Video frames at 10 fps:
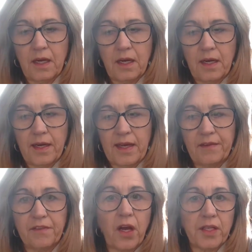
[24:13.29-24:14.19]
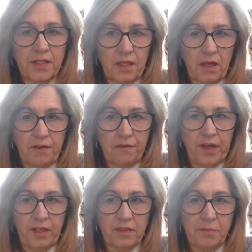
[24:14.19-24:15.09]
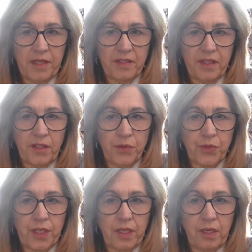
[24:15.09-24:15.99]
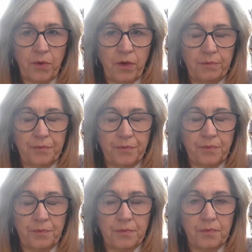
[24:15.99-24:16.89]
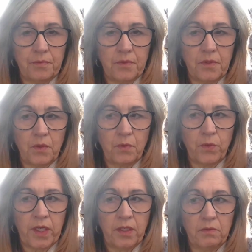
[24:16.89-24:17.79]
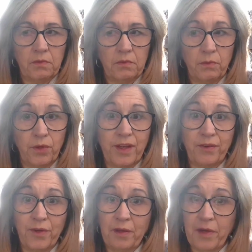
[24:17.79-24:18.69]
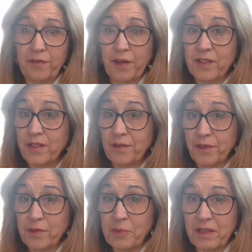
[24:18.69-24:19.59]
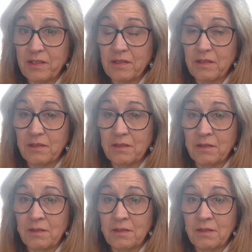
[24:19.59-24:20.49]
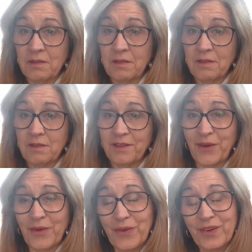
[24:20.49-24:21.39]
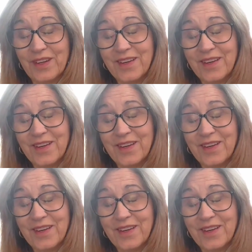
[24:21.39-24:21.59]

I have lost a lot of friends because I don't drink anymore. Well, were they really my friends in the first place? You know?